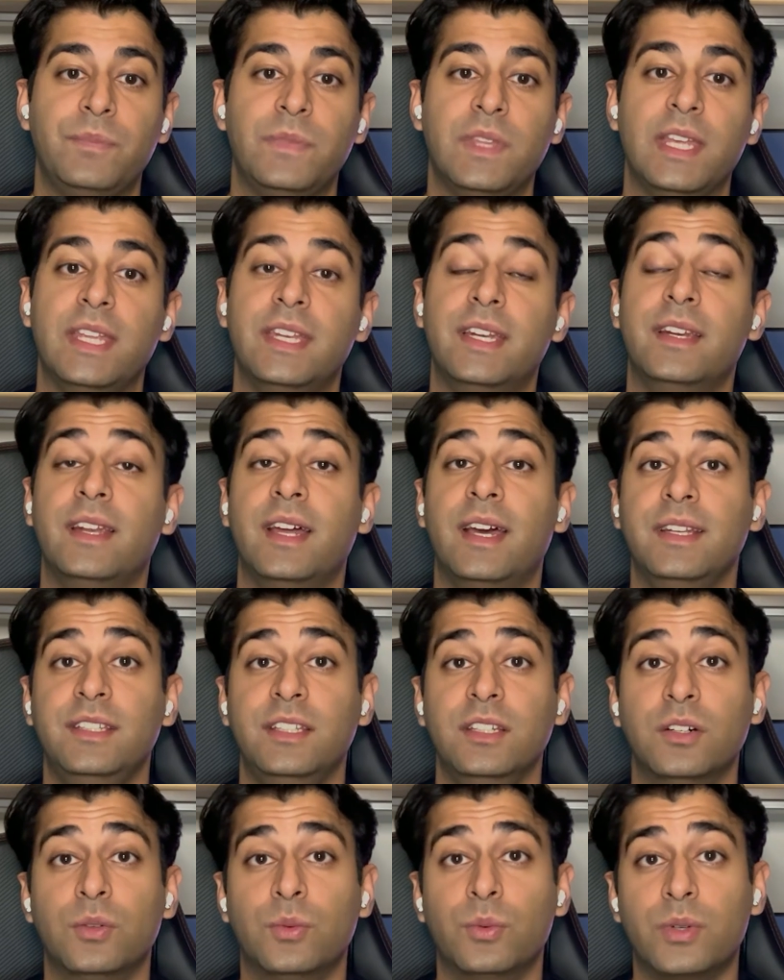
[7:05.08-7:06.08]
In an
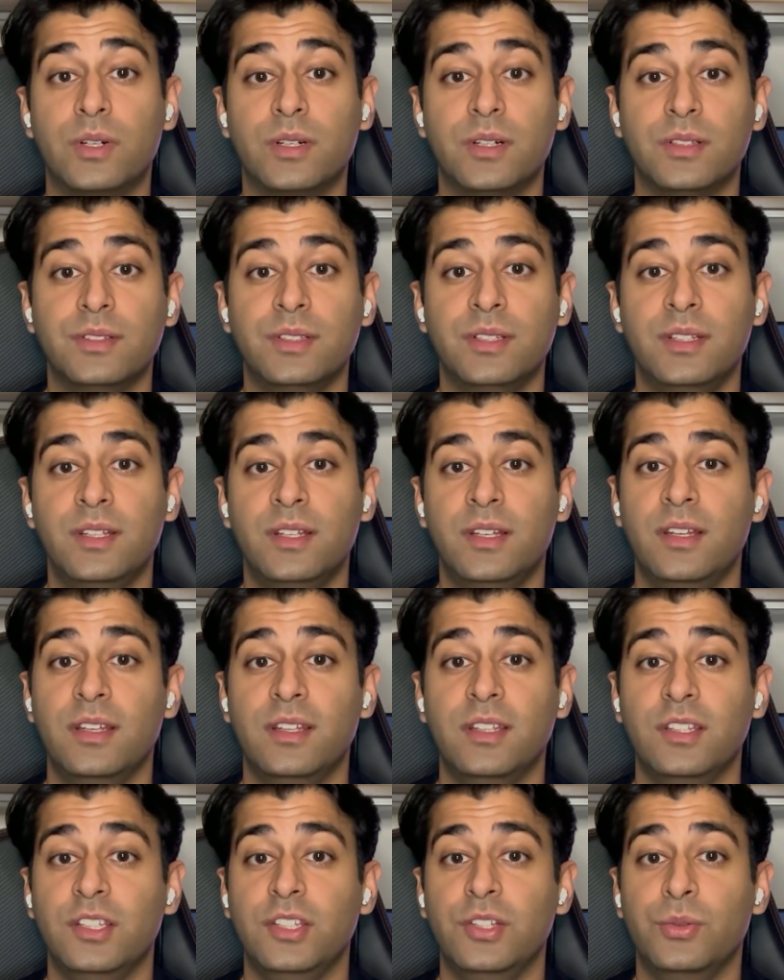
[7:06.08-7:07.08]
ideal world,
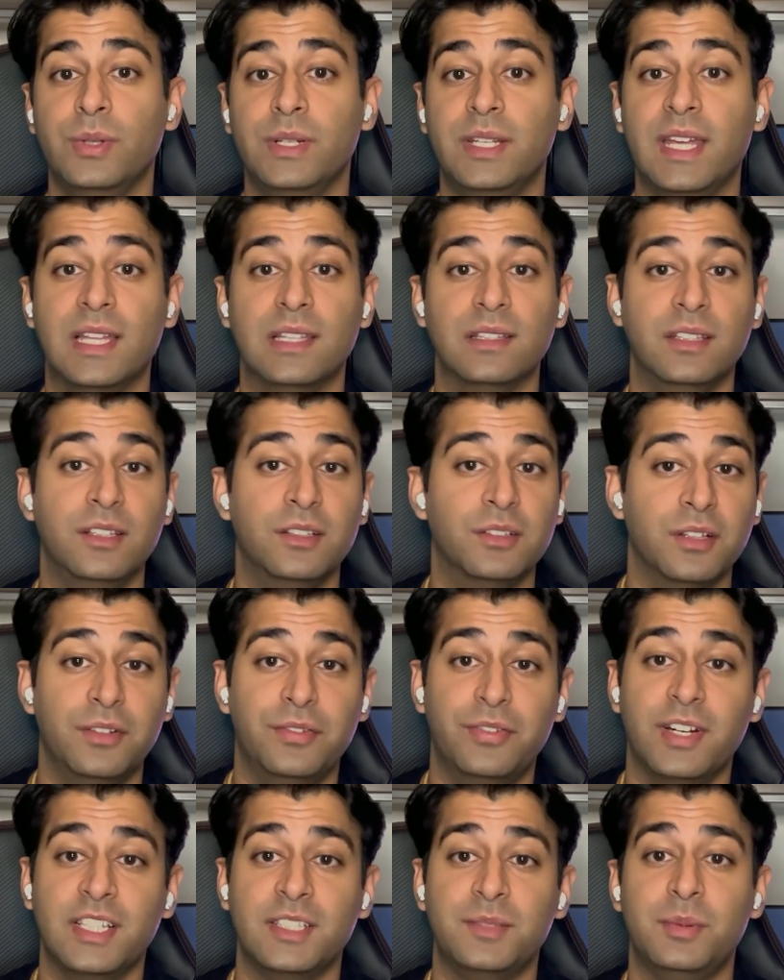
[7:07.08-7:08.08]
you would get legal
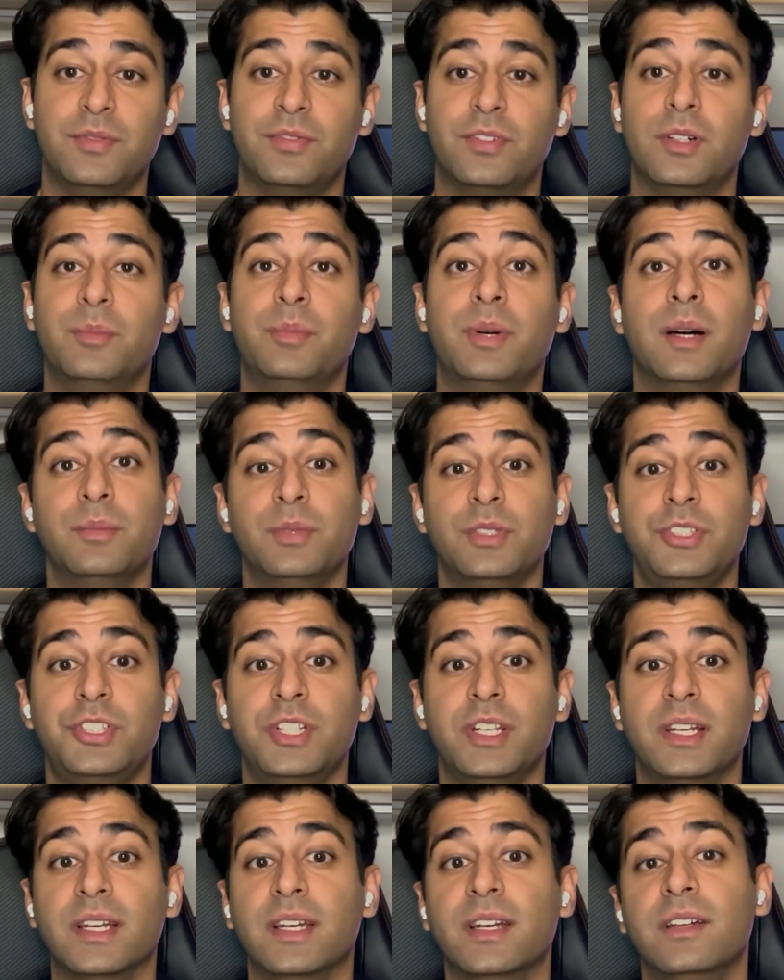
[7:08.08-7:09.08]
advice before
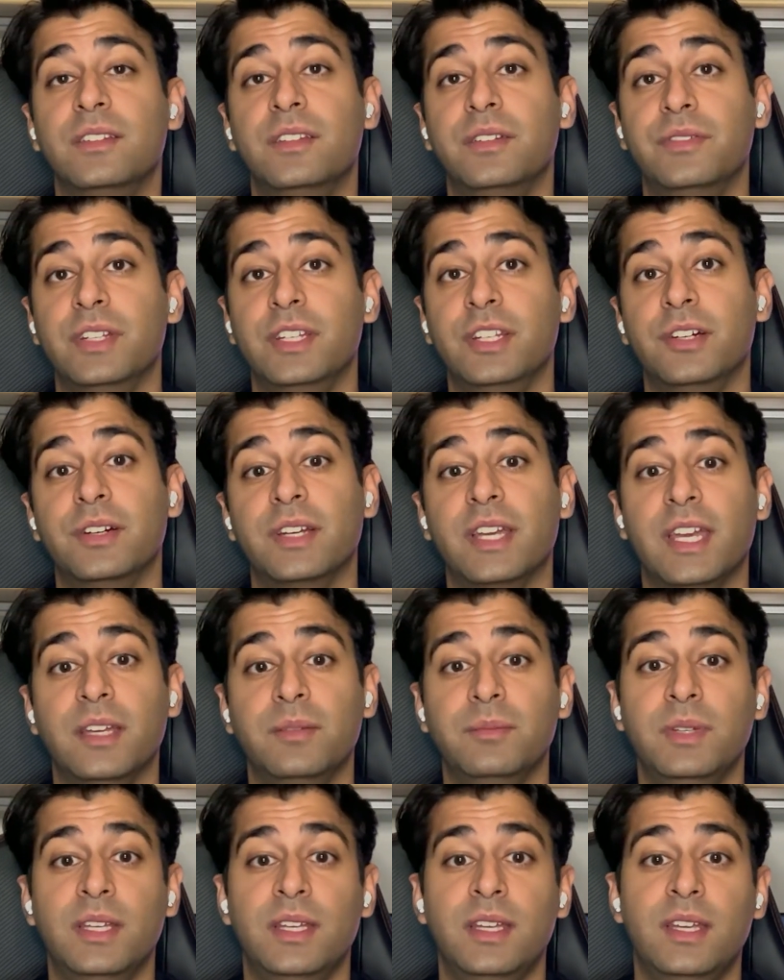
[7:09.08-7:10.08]
publishing the video game,
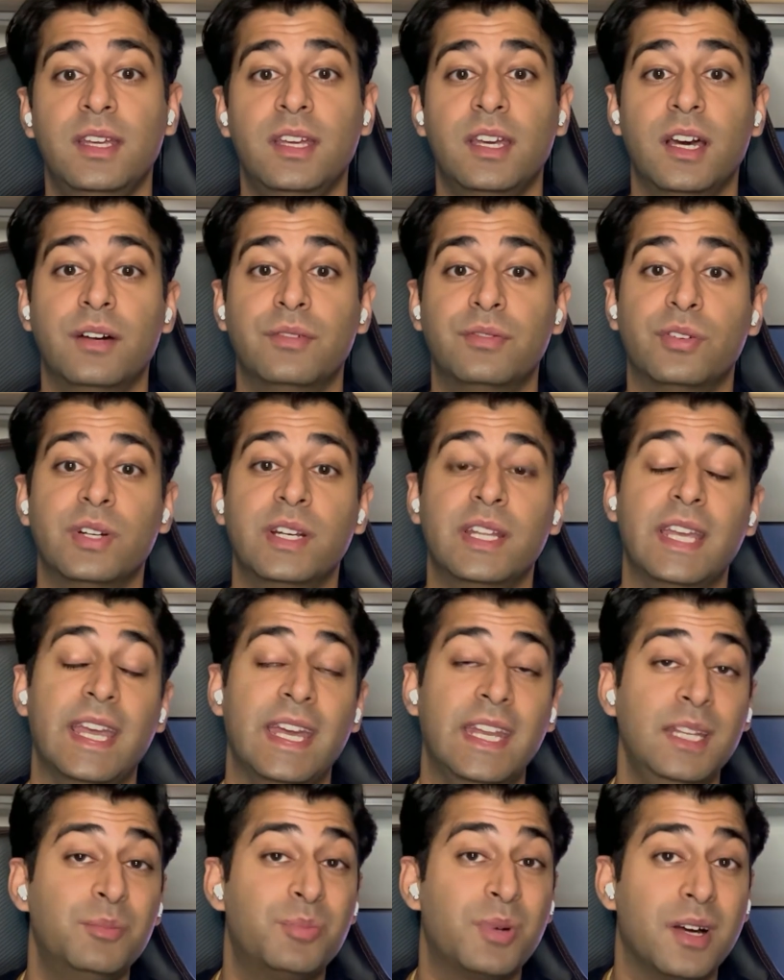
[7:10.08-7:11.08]
avoiding
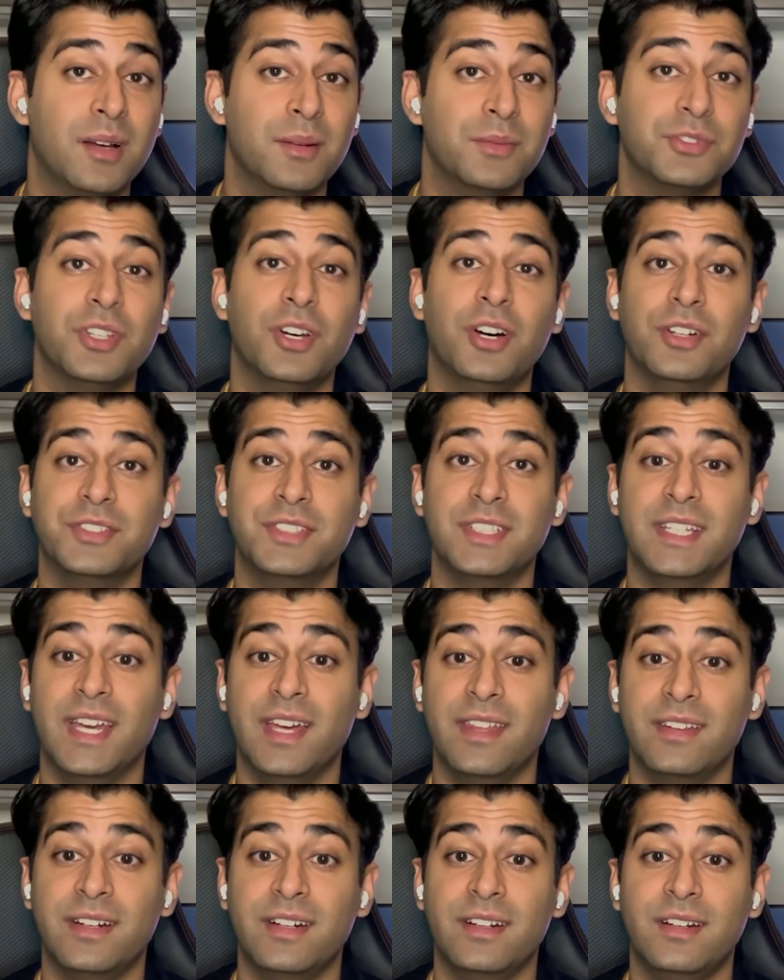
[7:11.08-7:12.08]
any problems
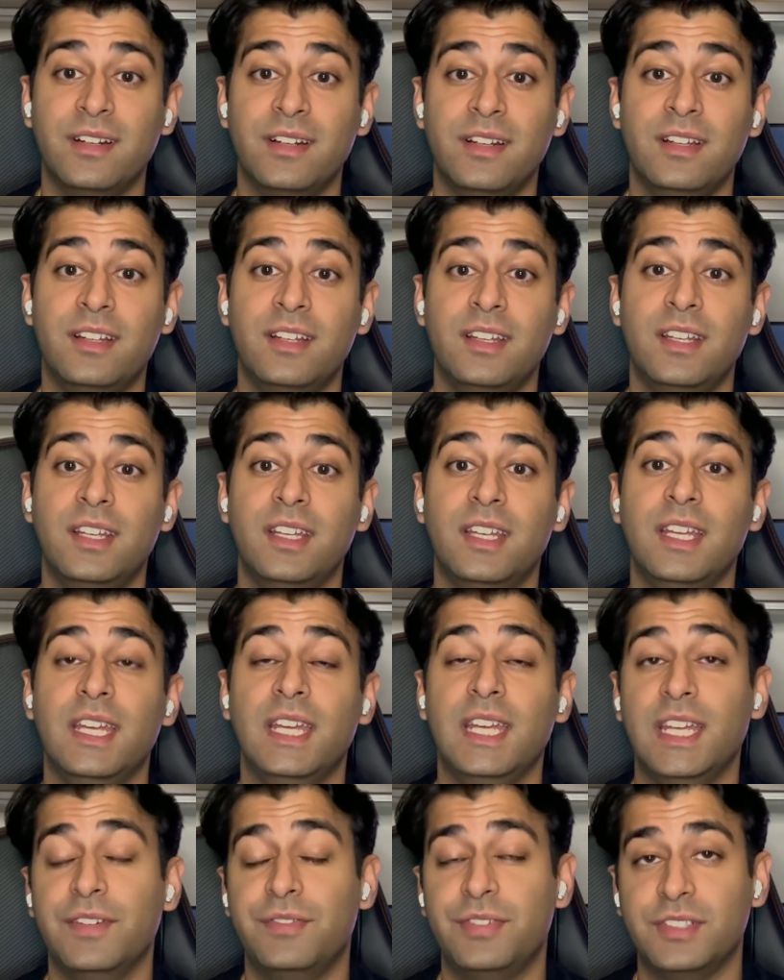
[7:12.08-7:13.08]
altogether.
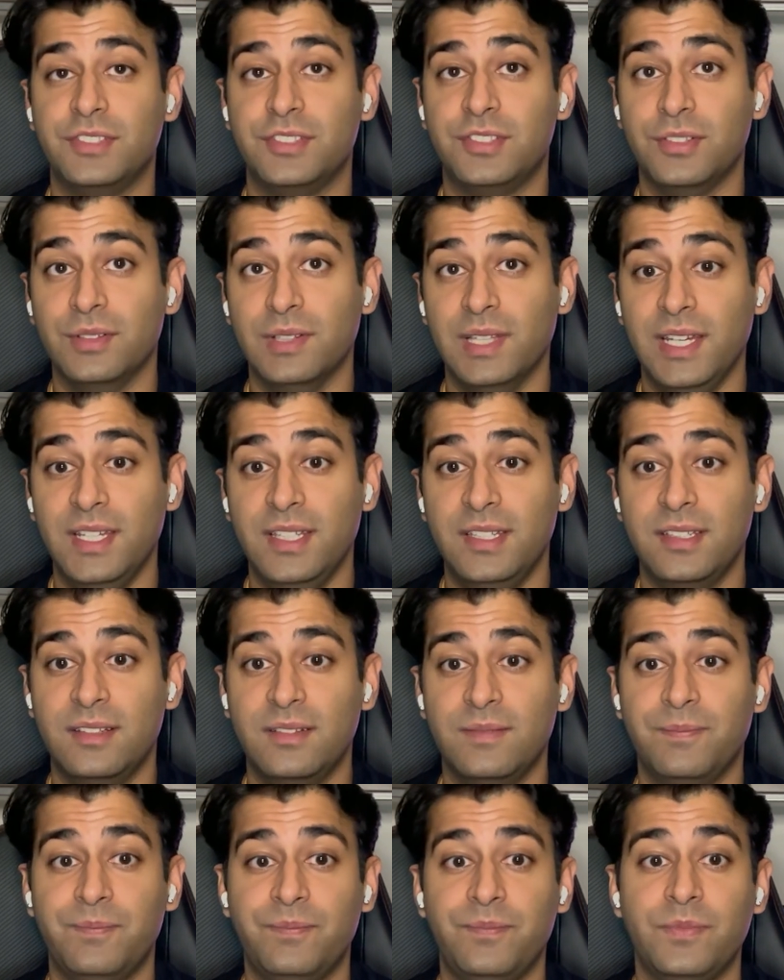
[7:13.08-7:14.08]
If it's too late,
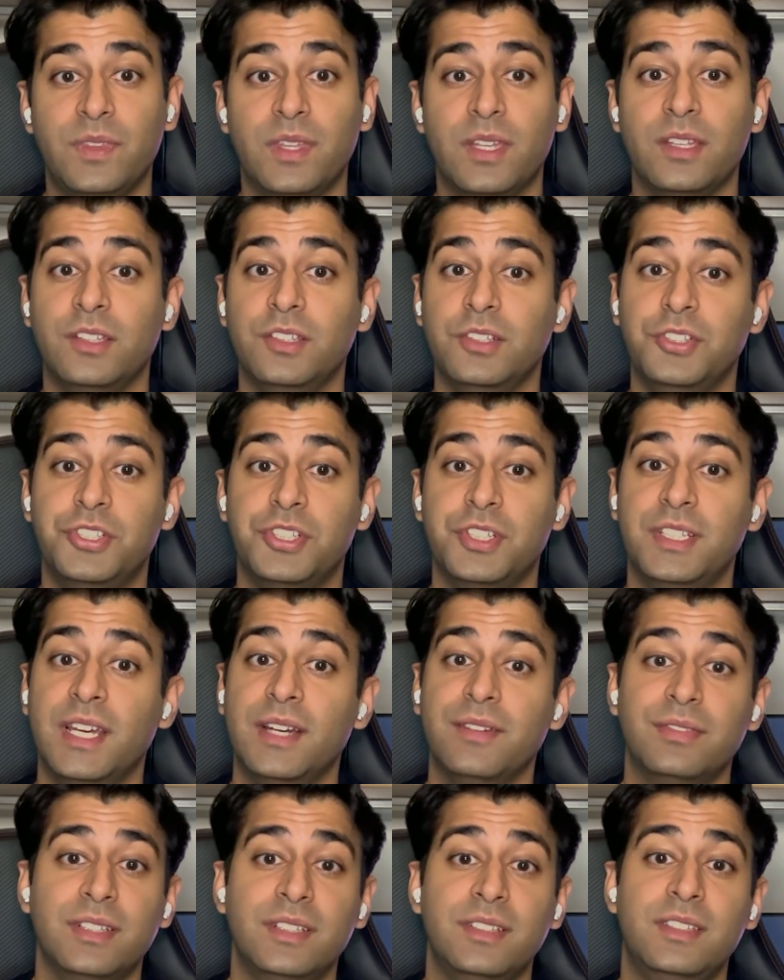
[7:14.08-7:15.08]
you should
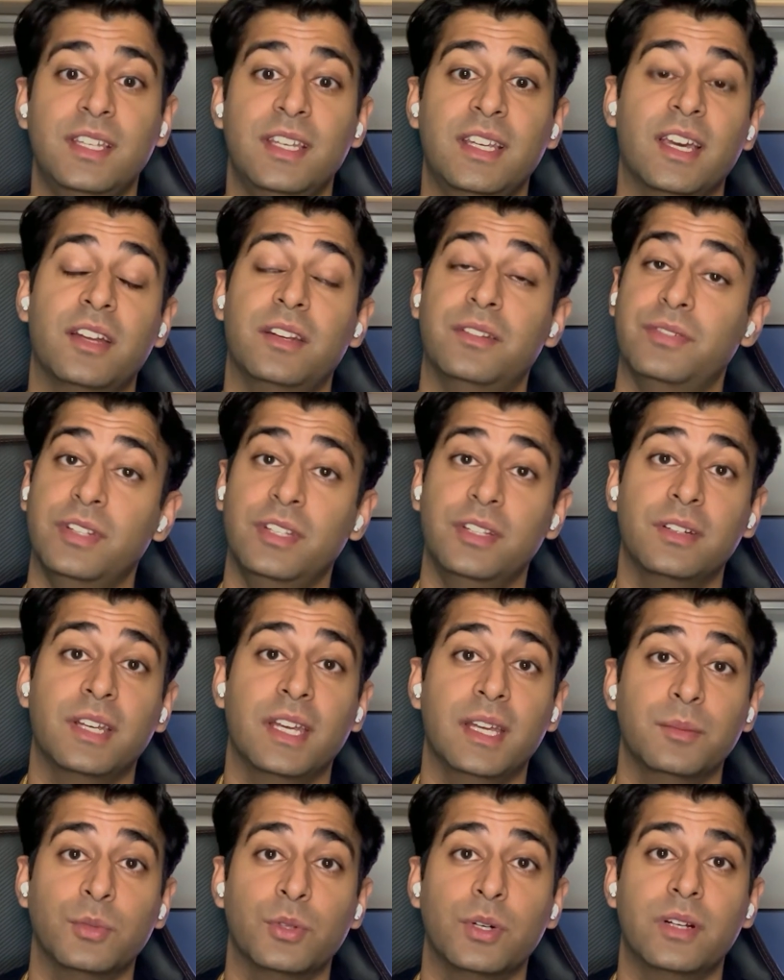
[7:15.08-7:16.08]
definitely seek out a video
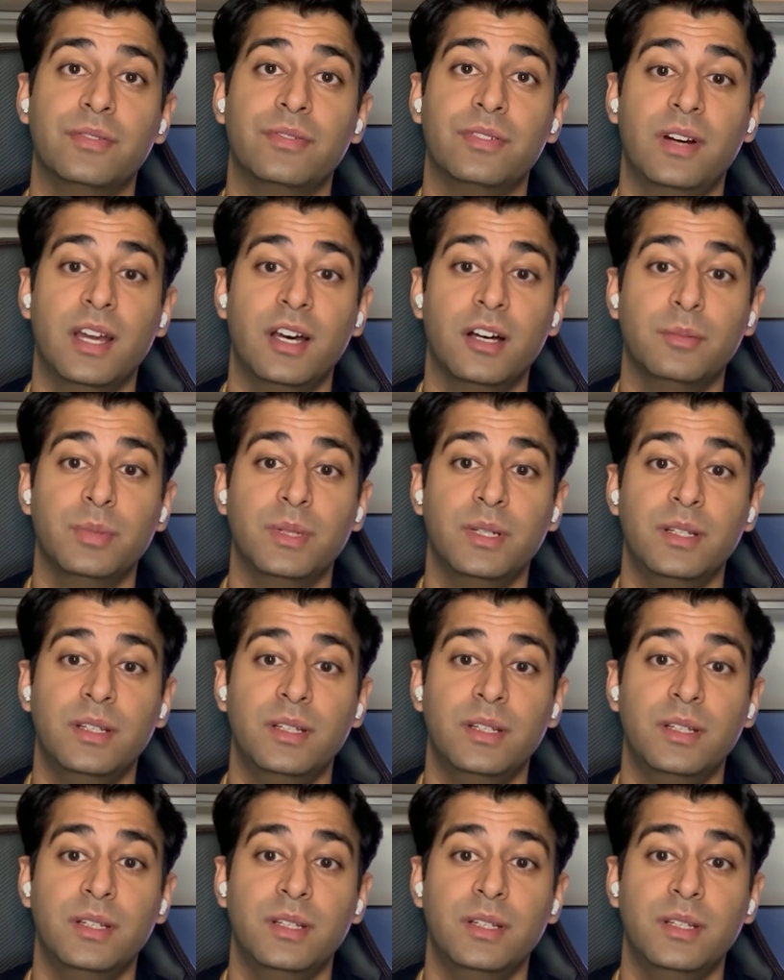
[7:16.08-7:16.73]
game lawyer for help,